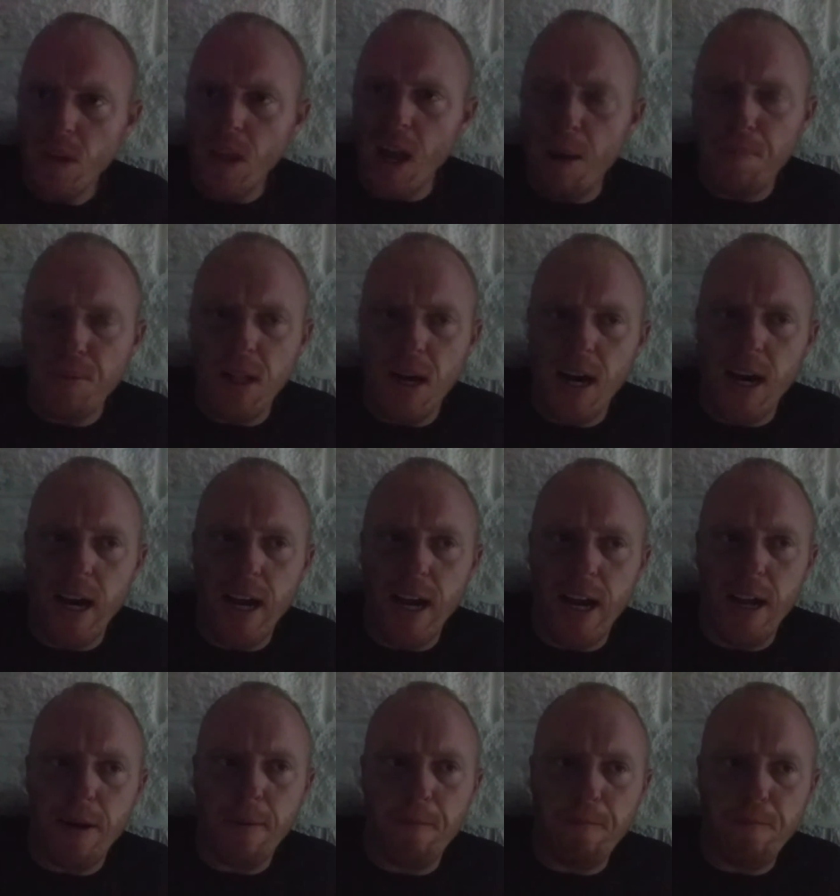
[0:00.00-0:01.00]

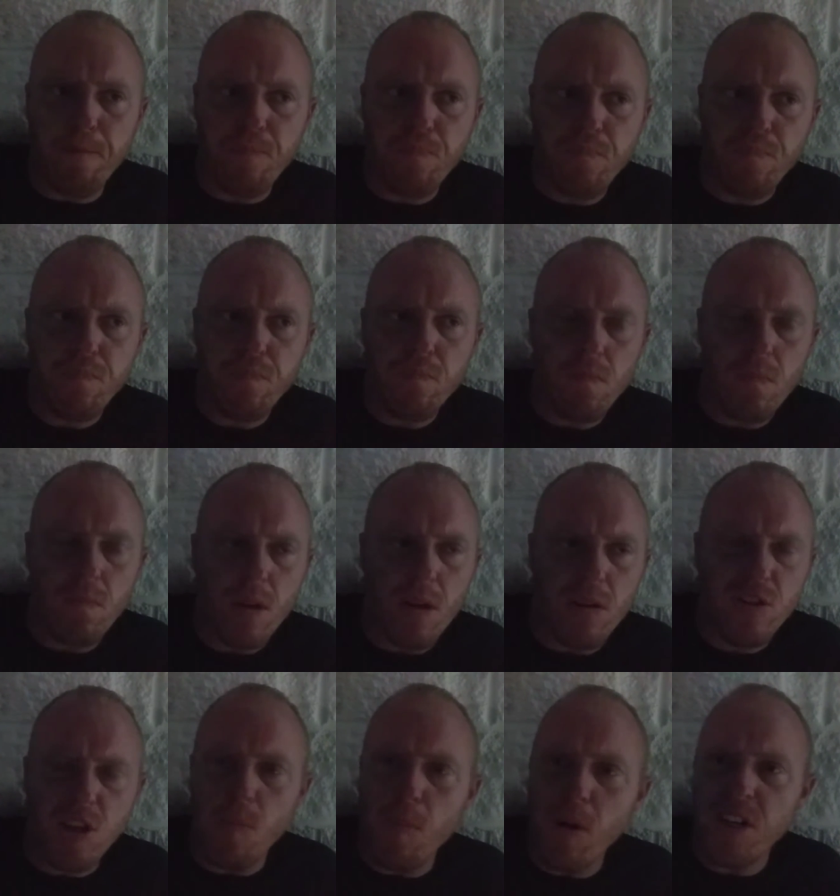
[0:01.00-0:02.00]
apply
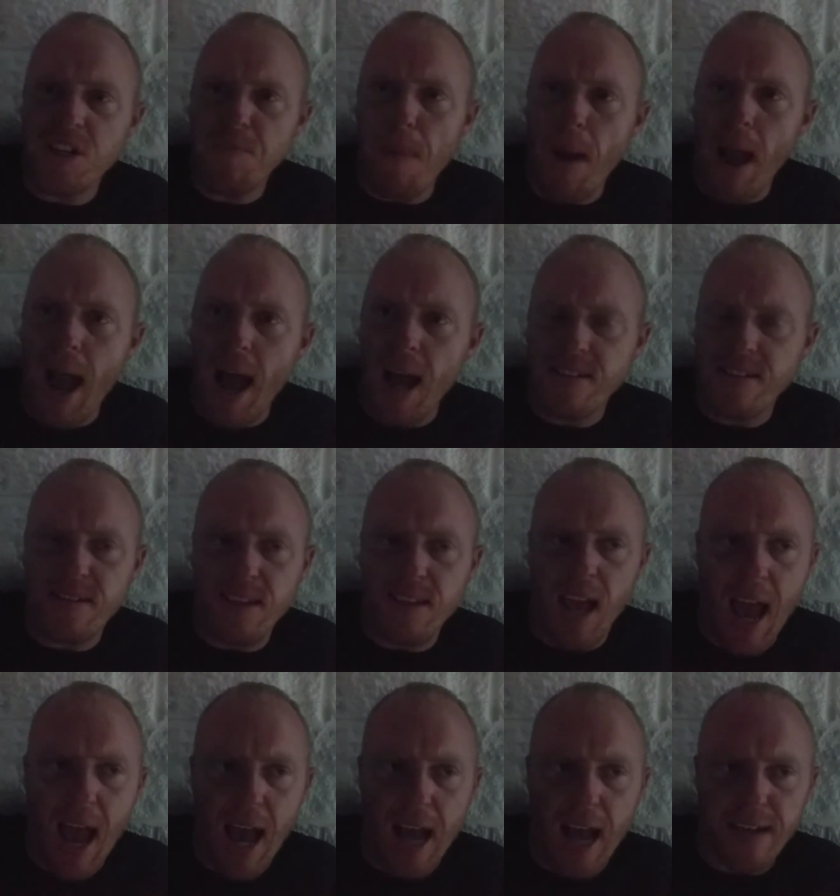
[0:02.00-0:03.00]
so much mass
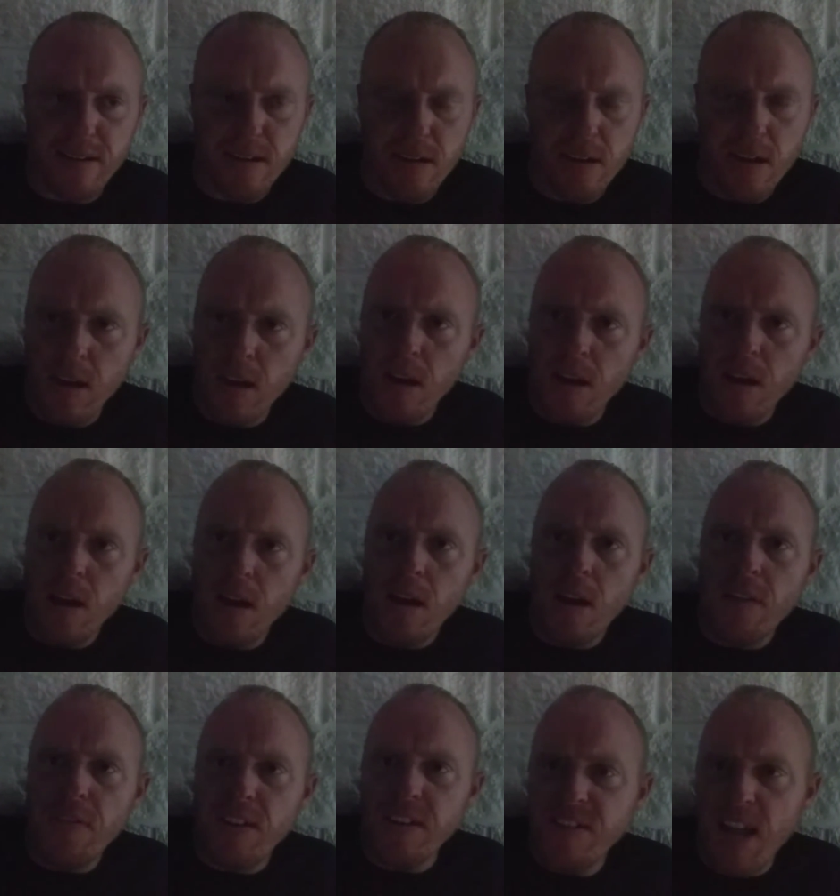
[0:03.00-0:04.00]
at
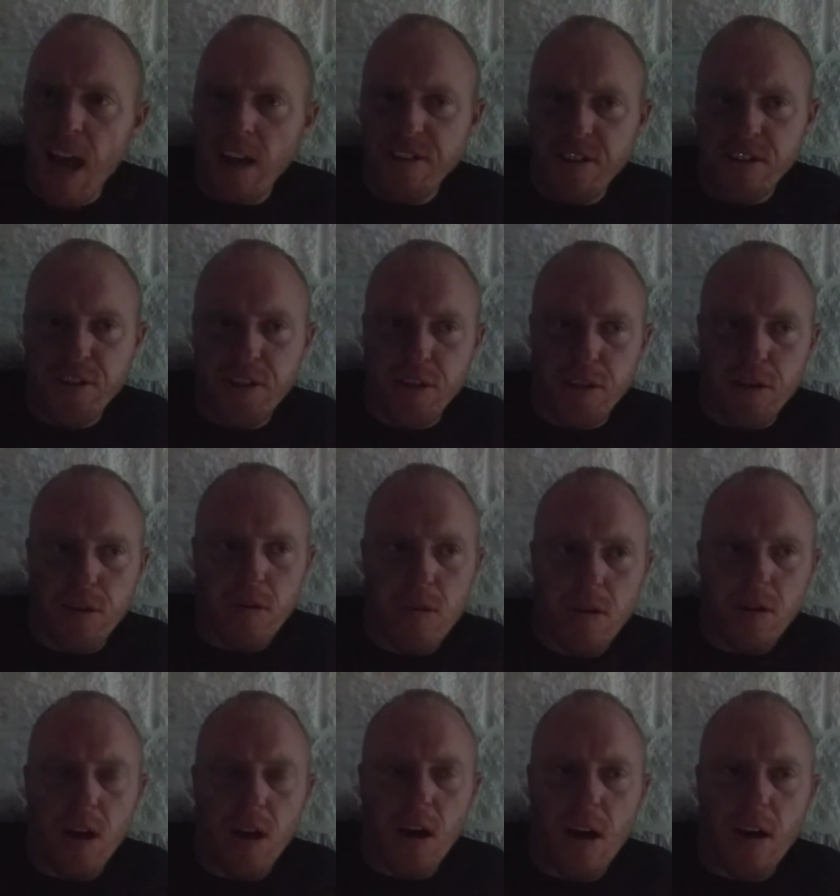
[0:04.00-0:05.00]
this altitude
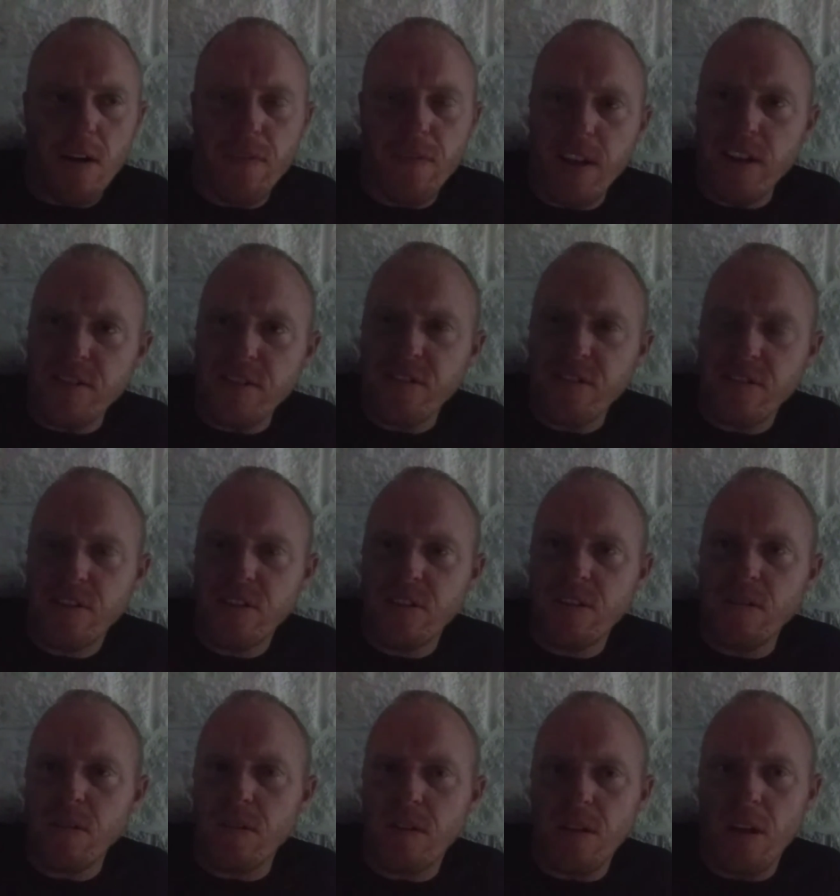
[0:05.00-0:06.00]
of this
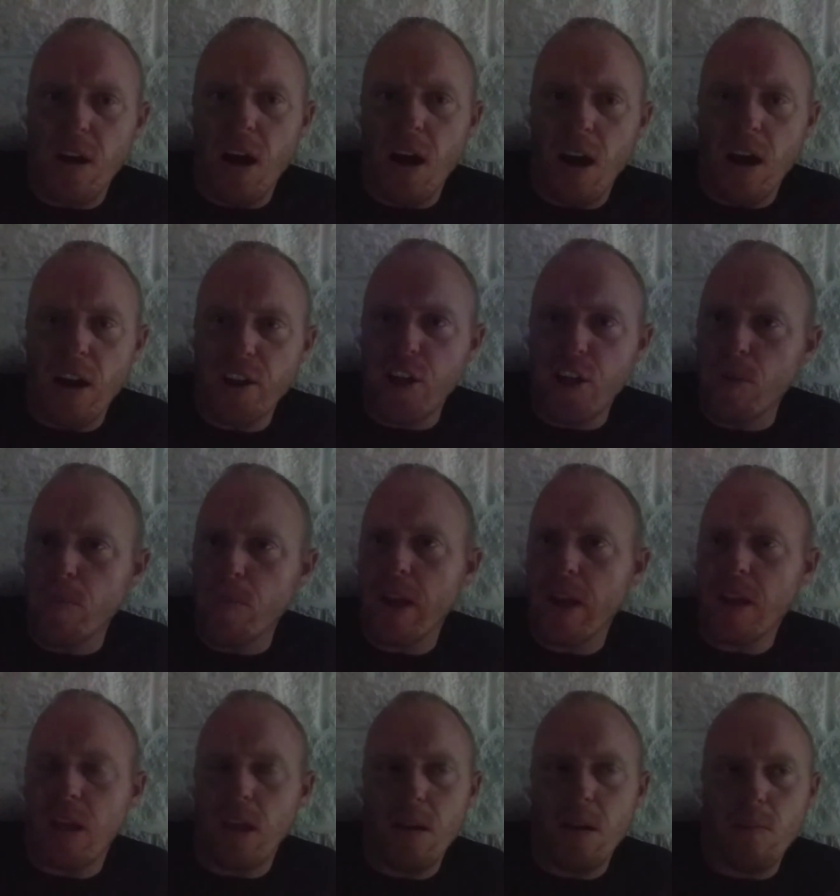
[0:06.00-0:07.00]
cubic
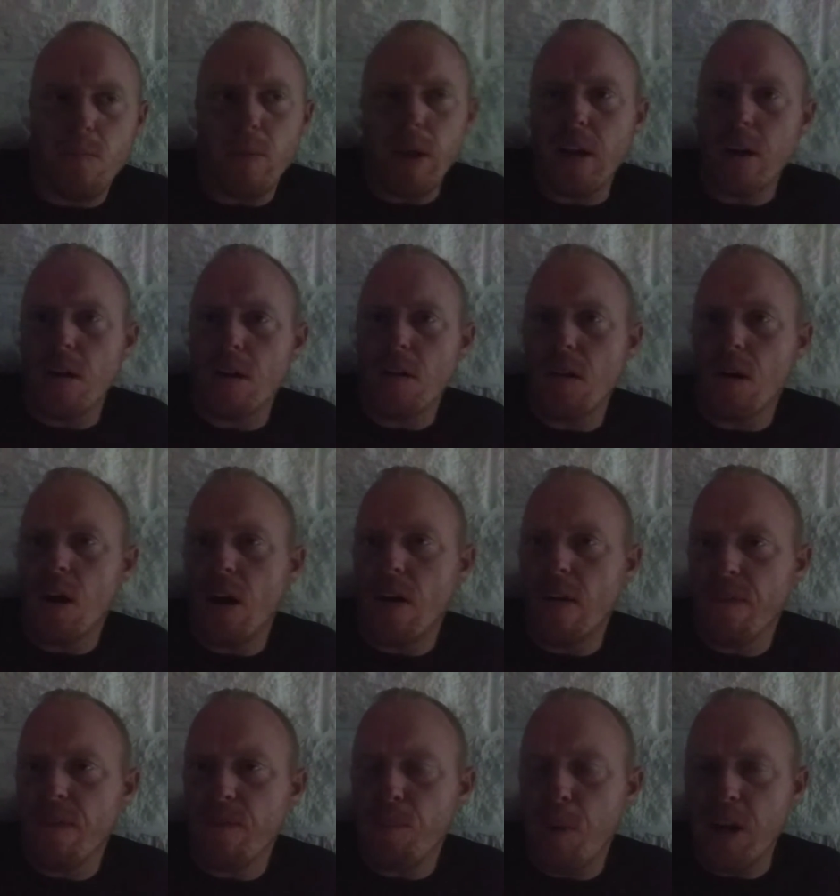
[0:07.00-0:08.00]
meter of
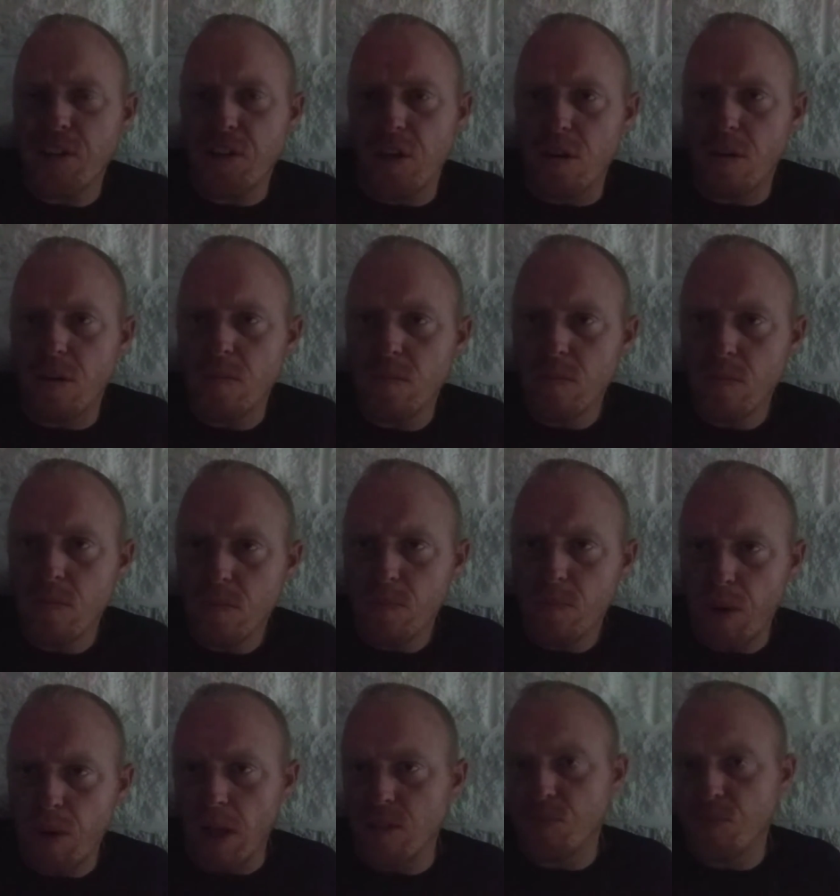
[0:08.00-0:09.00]
pressure,
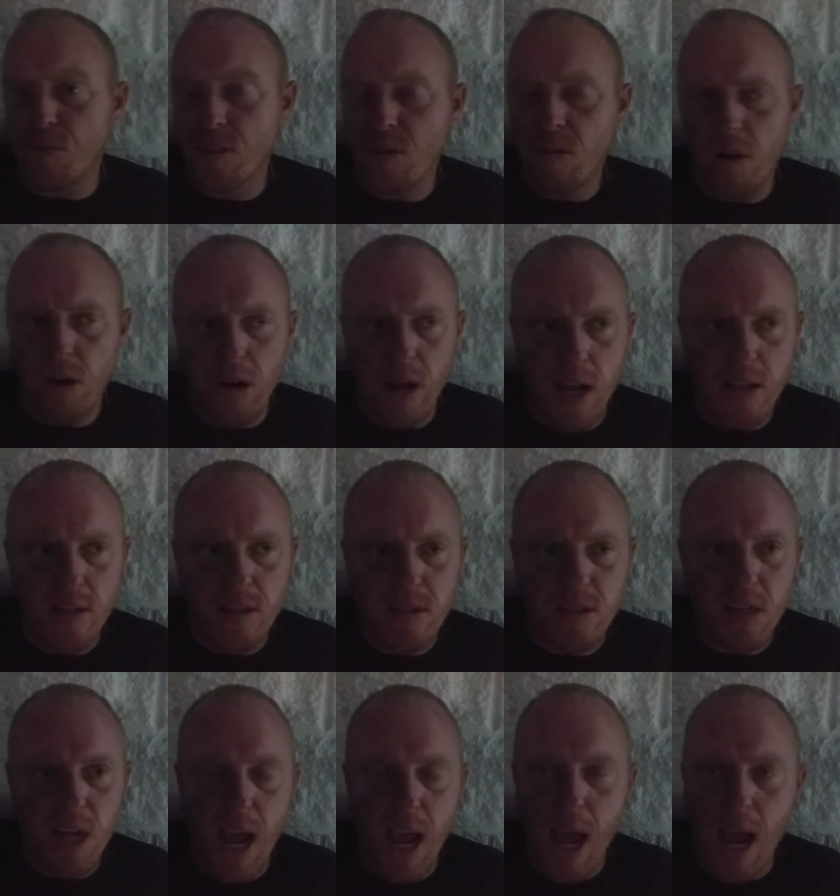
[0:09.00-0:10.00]
pounds per square inch,
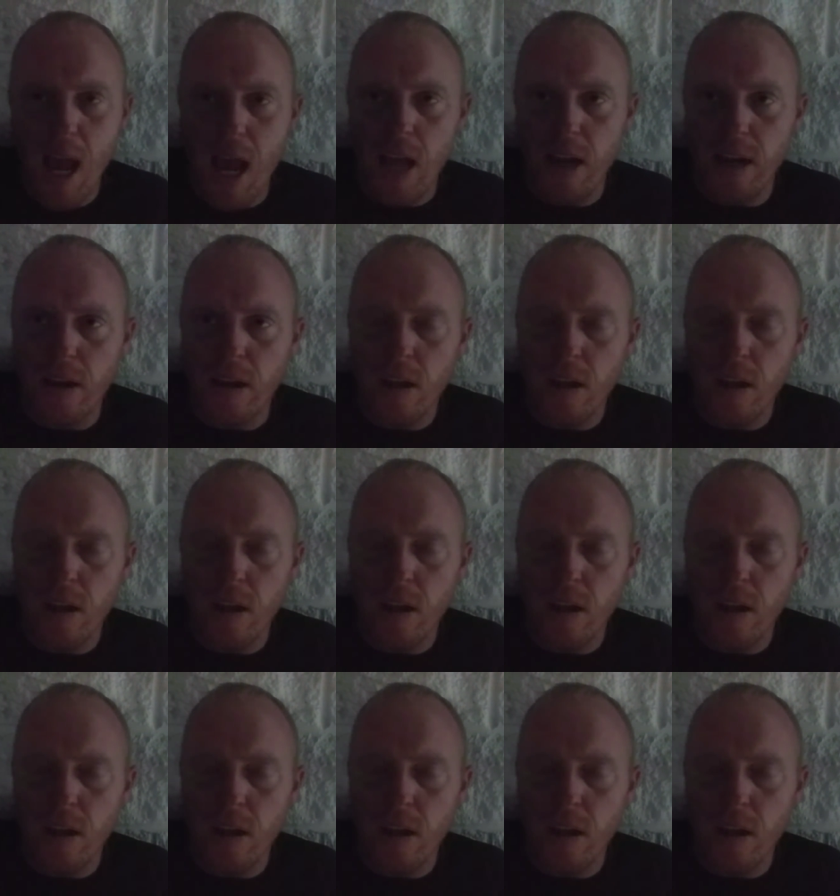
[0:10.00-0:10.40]
and